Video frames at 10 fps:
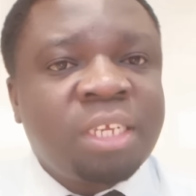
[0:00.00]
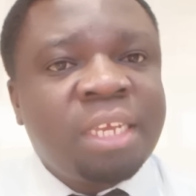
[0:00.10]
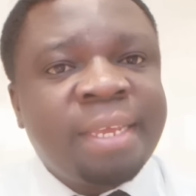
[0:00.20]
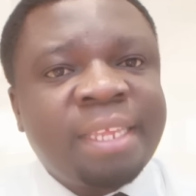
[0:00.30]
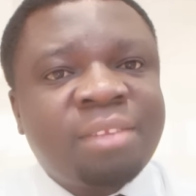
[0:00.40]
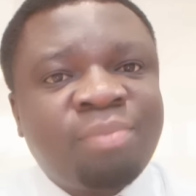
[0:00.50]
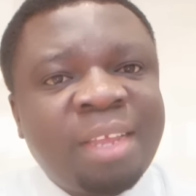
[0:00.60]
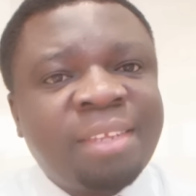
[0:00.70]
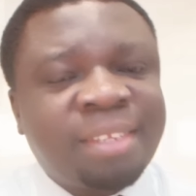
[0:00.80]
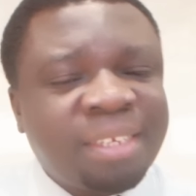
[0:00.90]
His
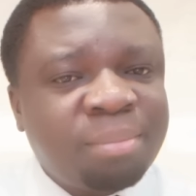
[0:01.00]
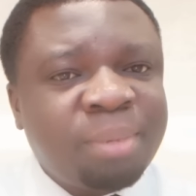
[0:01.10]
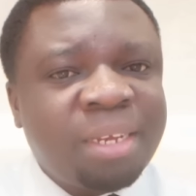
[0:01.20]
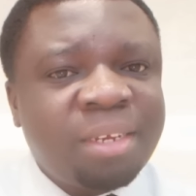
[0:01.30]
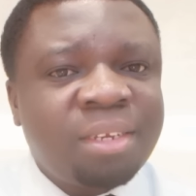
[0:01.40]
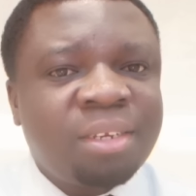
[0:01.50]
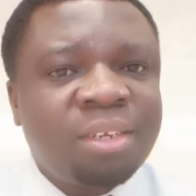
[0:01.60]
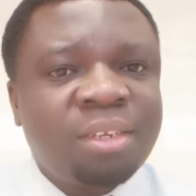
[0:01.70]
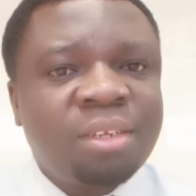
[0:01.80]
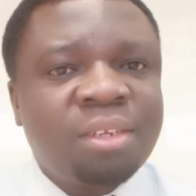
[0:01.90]
first statement,
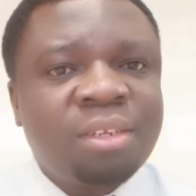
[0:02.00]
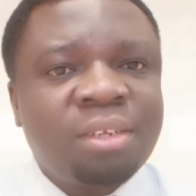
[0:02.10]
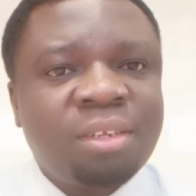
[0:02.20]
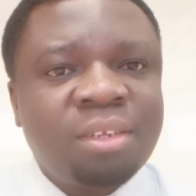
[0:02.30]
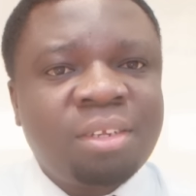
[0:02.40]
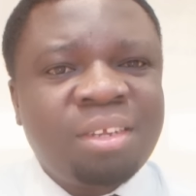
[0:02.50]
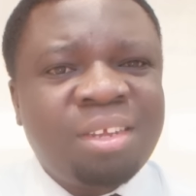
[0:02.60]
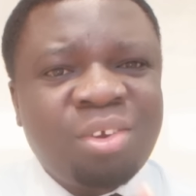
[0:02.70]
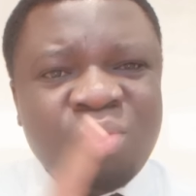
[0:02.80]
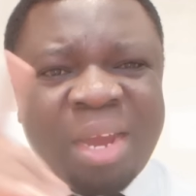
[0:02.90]

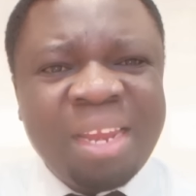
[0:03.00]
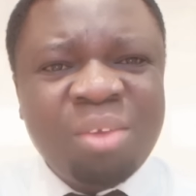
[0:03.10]
while he